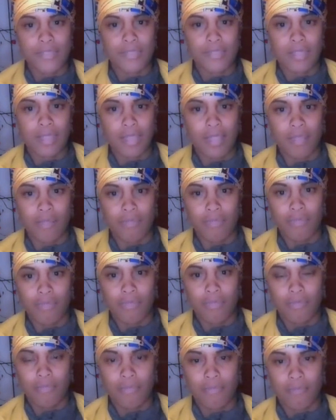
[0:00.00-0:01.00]
and downs.
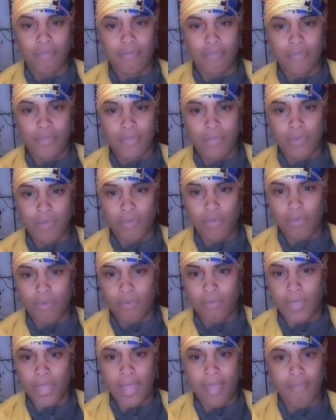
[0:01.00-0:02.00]

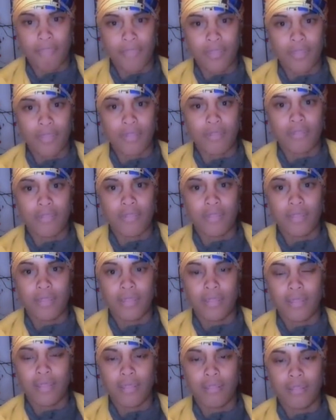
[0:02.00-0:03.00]
We have good
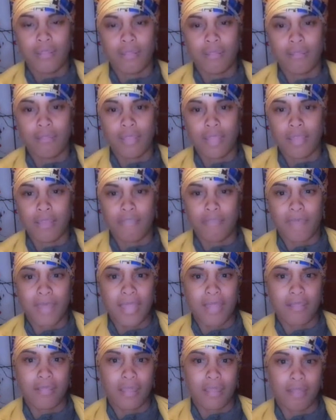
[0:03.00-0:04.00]
days,
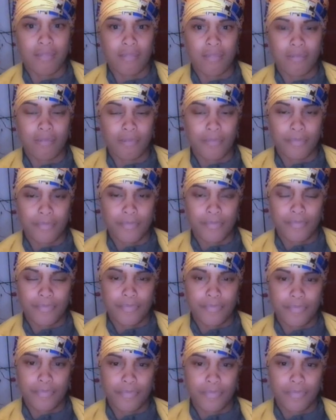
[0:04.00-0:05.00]
bad days,
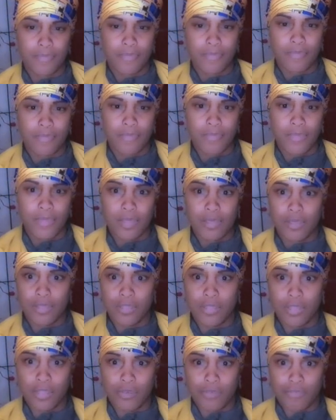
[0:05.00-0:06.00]

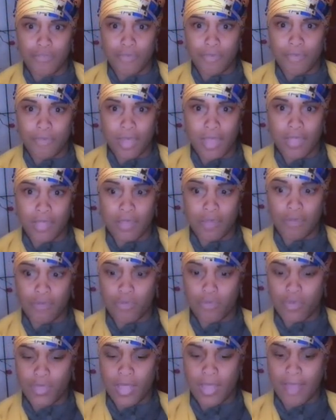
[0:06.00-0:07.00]
good years, bad
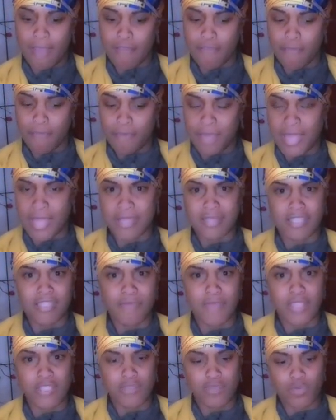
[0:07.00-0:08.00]
years. We have
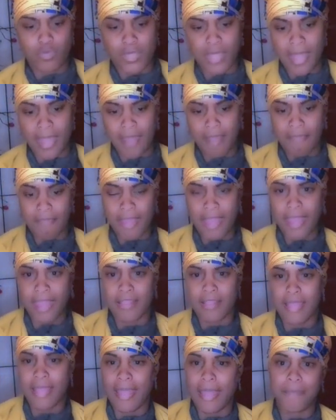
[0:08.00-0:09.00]
pandemics, we have
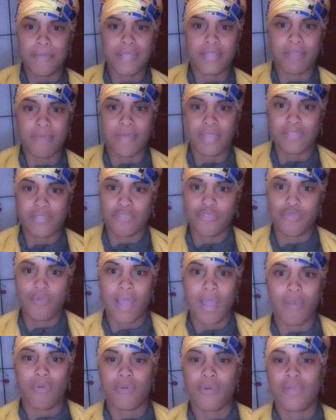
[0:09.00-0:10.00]
had epidemics
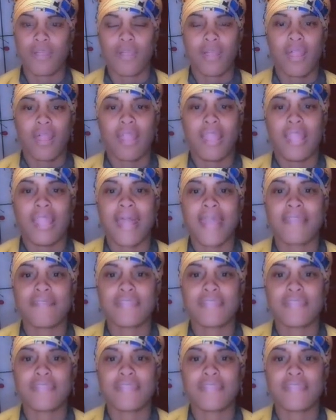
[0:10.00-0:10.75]
throughout life's